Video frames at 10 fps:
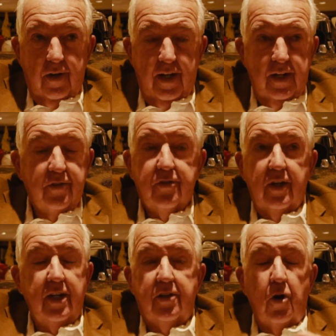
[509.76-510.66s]
And it's
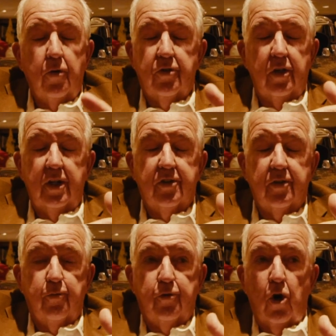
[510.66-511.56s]
it goes it's
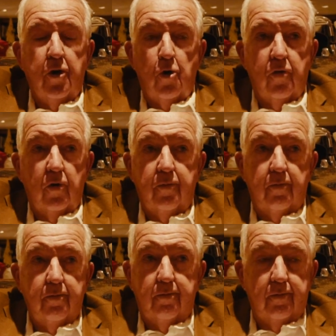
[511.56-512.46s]
gone over
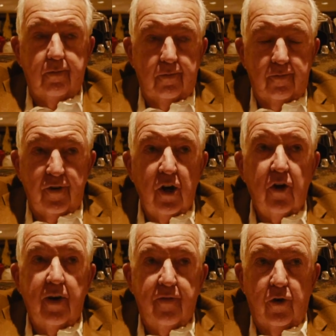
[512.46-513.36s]

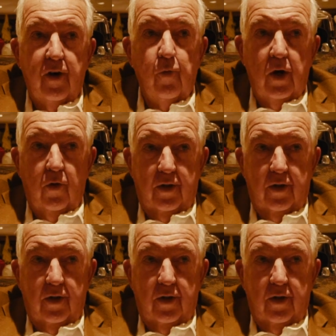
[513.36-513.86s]
very very well